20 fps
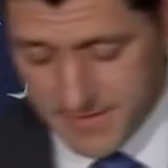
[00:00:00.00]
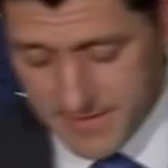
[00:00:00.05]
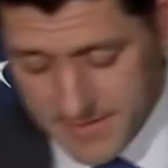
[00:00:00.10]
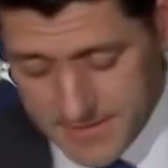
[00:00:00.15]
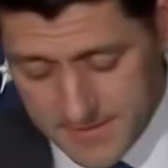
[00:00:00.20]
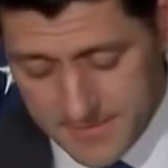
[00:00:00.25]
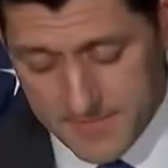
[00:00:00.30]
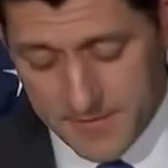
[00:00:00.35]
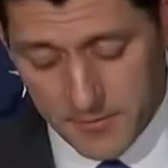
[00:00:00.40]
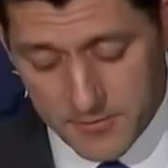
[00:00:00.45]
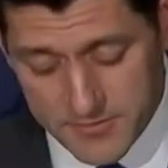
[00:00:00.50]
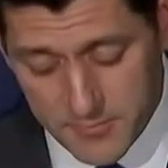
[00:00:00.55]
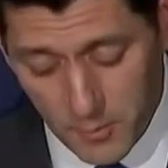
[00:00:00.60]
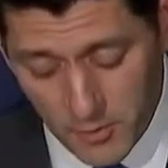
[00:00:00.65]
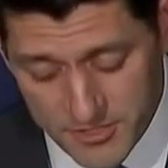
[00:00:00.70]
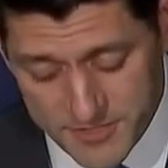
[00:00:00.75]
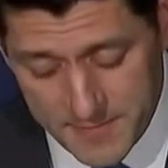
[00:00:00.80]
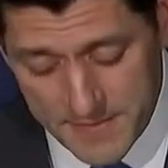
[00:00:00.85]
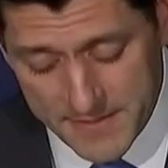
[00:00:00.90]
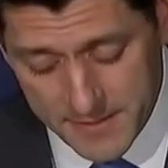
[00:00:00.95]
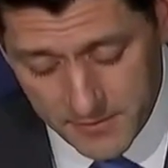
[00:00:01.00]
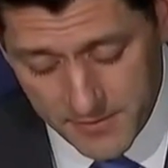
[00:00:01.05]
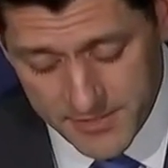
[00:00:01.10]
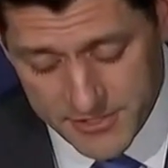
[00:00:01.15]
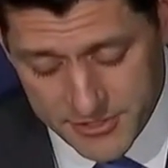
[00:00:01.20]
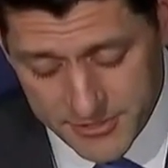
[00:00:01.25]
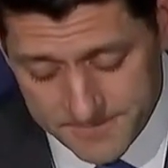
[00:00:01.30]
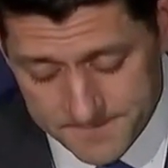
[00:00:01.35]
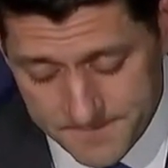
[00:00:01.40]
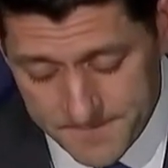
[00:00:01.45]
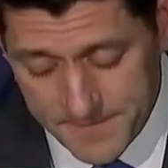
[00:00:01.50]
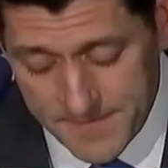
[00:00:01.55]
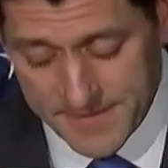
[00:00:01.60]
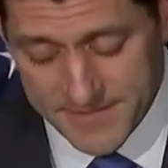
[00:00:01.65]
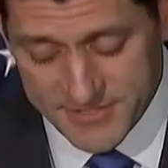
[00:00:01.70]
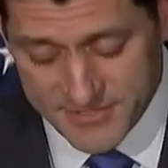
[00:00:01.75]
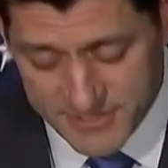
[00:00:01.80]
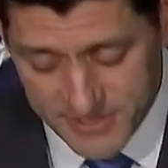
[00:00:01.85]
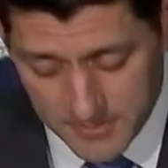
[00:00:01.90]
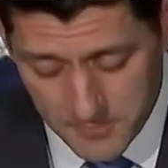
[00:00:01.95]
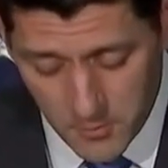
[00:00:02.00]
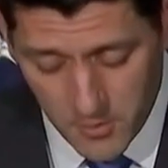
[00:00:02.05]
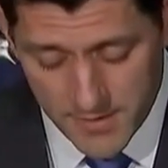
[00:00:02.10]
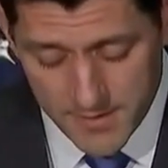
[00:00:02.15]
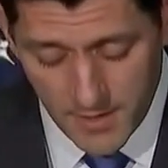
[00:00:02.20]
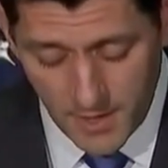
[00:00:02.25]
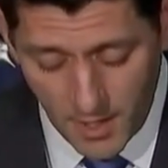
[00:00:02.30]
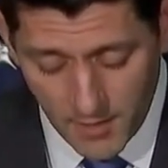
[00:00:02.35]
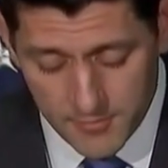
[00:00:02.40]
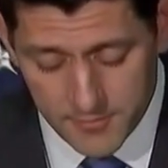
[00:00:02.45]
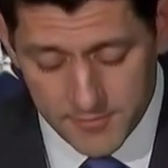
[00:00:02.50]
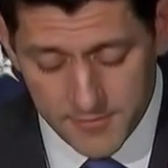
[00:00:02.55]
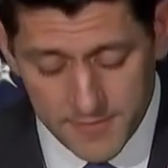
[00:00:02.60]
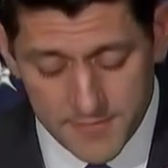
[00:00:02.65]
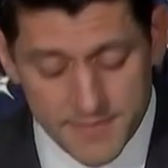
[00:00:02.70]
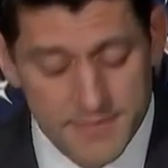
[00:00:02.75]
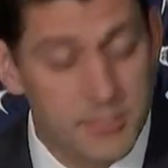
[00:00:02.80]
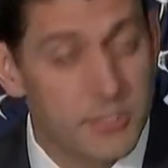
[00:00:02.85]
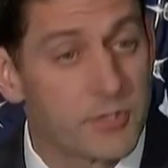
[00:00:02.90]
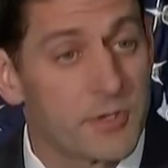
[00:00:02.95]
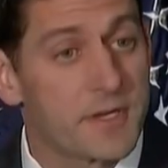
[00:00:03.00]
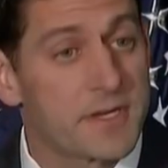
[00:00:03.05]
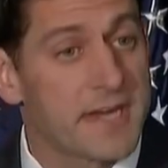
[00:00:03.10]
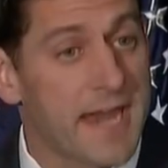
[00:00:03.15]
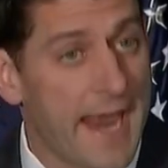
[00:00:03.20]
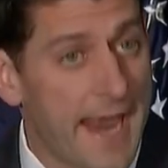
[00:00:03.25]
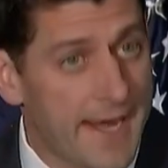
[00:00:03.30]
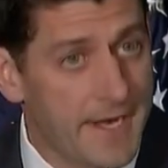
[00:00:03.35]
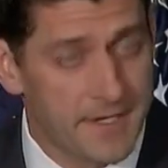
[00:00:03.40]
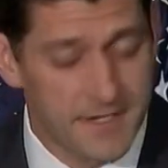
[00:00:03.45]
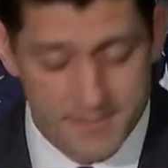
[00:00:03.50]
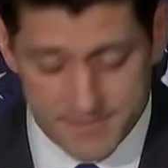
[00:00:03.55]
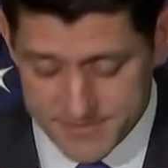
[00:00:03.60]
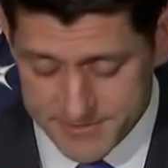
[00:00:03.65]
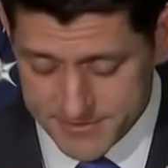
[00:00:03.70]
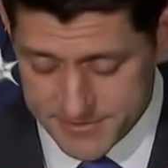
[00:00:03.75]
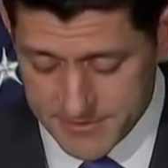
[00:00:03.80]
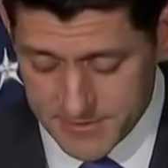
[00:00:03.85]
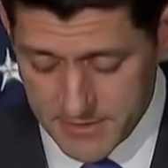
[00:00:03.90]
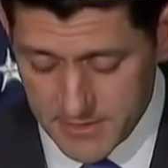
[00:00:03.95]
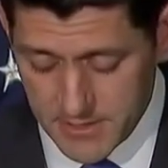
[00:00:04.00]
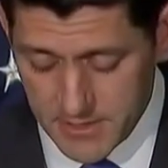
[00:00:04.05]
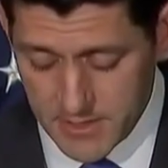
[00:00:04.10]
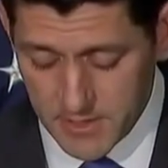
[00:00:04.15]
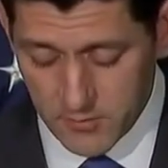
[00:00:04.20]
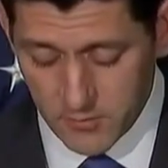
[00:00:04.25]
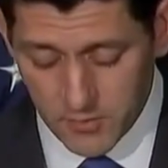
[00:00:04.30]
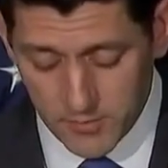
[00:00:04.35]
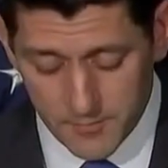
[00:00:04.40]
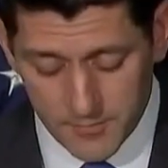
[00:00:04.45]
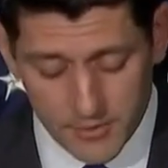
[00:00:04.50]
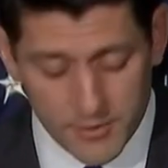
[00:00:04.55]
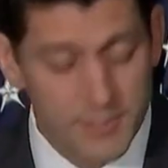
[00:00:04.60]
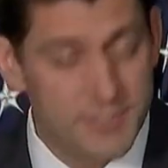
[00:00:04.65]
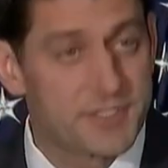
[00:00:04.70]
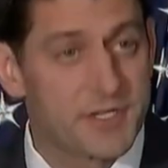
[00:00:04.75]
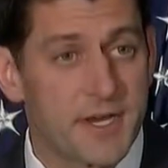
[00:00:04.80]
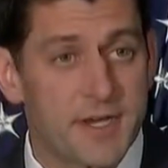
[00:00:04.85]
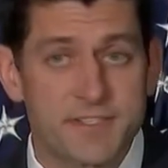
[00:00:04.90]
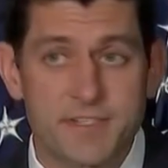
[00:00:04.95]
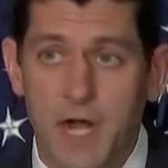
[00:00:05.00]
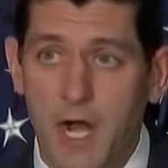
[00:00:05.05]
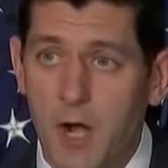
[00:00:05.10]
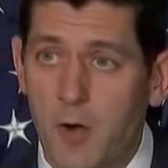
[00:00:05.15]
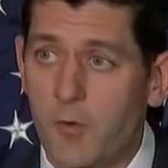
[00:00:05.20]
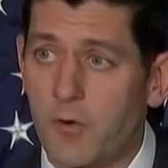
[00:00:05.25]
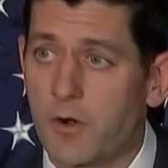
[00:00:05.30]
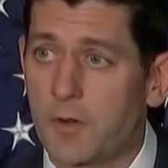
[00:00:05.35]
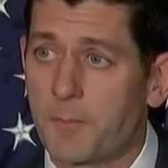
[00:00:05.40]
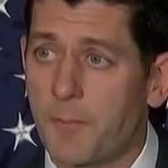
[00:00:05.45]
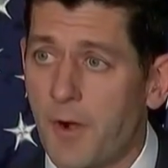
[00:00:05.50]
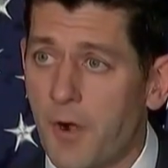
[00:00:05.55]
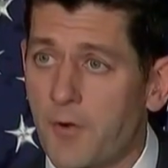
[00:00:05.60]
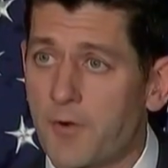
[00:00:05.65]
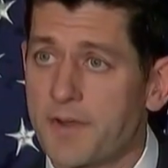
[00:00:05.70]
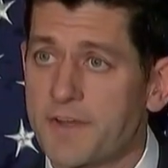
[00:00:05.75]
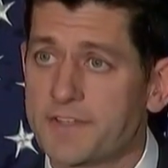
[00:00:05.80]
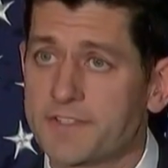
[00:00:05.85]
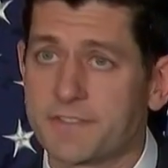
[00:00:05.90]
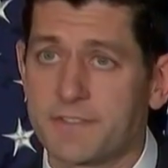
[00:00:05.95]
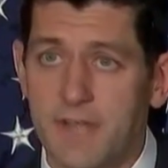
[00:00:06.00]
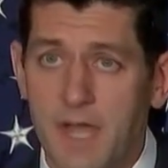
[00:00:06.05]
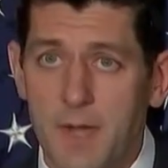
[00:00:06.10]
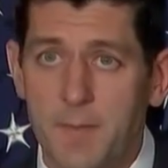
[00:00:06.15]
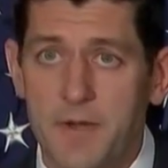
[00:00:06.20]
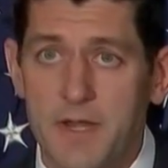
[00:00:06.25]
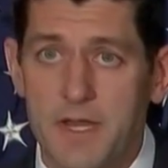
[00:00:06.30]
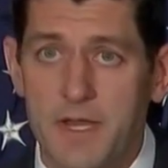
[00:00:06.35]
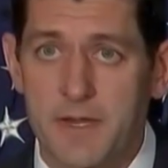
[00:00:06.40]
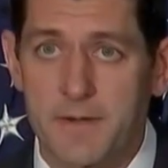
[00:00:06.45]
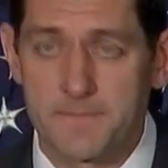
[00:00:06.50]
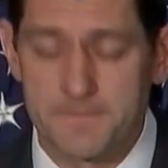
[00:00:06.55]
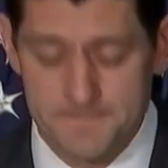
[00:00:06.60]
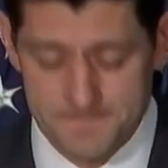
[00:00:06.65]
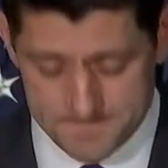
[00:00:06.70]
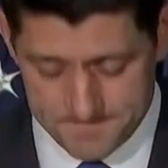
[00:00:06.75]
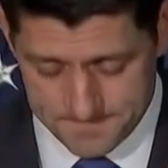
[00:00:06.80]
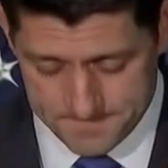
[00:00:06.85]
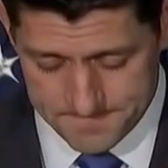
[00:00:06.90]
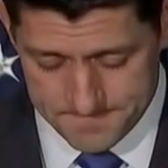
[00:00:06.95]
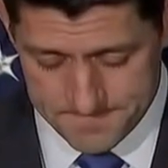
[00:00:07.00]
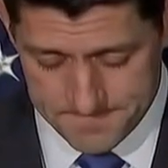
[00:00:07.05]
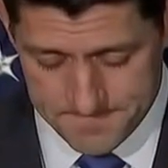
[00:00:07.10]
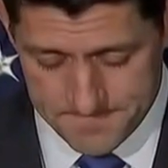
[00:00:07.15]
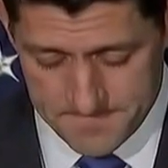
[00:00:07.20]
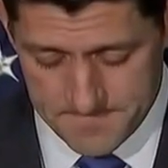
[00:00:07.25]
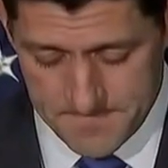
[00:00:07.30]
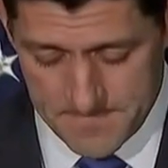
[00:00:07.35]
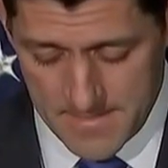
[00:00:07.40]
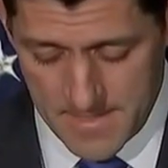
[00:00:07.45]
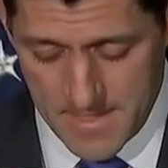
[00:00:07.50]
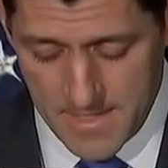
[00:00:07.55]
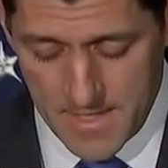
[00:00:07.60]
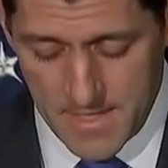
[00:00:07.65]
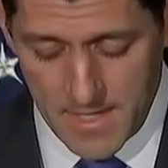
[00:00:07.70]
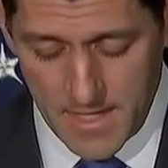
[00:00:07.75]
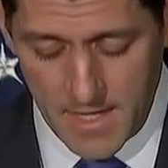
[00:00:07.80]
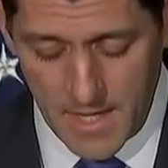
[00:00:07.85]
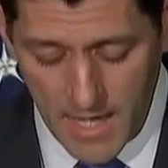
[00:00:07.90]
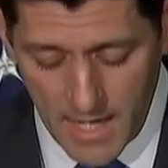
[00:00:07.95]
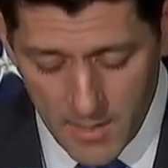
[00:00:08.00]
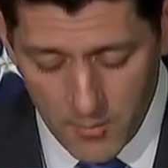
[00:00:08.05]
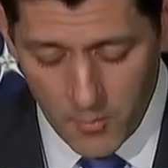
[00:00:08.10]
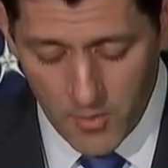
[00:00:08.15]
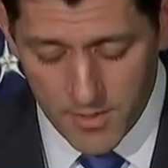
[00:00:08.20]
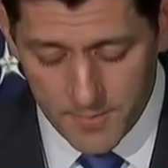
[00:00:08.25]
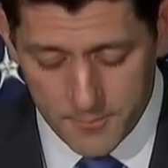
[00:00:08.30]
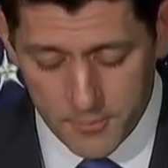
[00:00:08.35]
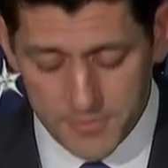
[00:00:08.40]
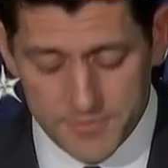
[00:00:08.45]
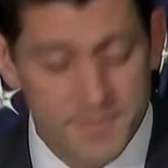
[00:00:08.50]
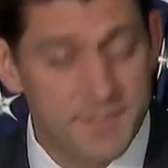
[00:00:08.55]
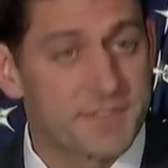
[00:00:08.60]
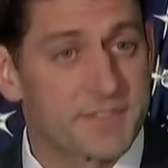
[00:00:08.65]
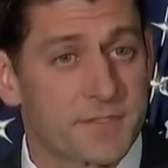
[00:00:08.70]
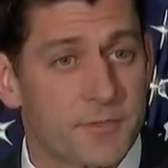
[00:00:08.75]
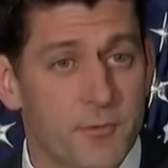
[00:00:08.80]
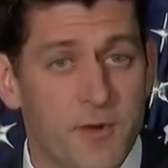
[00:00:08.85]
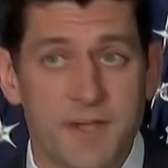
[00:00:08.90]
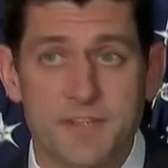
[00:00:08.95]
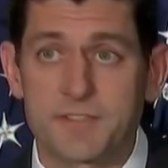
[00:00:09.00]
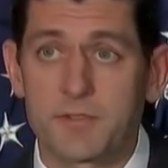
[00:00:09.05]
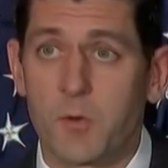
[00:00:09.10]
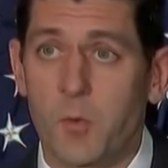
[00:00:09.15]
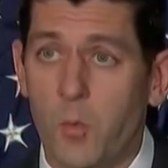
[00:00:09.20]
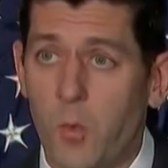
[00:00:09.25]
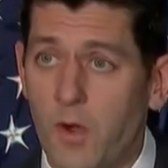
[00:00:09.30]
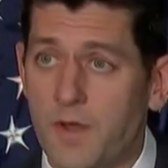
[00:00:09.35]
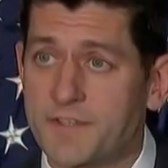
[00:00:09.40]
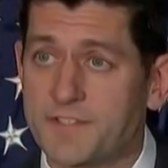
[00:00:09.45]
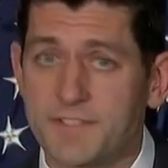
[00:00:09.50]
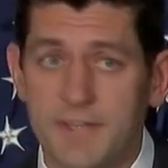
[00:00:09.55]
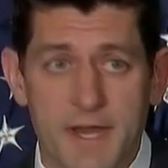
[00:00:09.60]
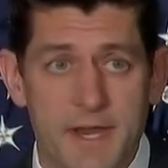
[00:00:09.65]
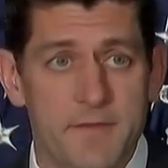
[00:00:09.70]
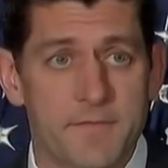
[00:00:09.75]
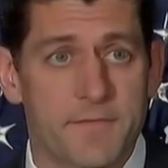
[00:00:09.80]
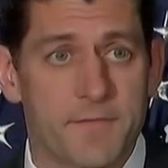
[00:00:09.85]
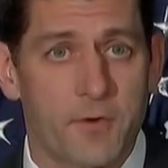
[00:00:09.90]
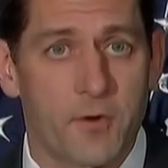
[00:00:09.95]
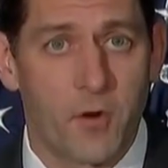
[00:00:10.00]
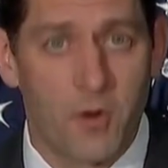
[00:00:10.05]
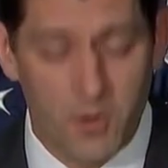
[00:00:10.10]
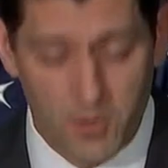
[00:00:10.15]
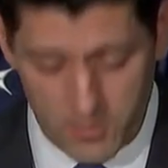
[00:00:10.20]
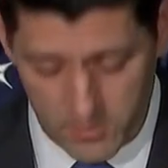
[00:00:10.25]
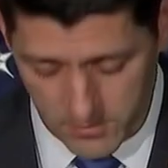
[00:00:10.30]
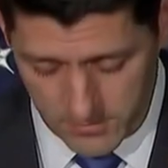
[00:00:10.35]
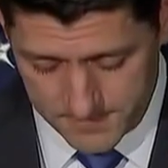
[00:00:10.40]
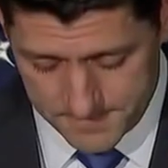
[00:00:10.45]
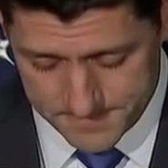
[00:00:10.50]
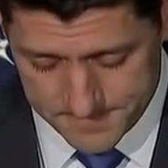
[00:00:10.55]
uh, there was more speculation that someone other than the current candidates will emerge as our party's nominee. I want to put this to rest once and for all.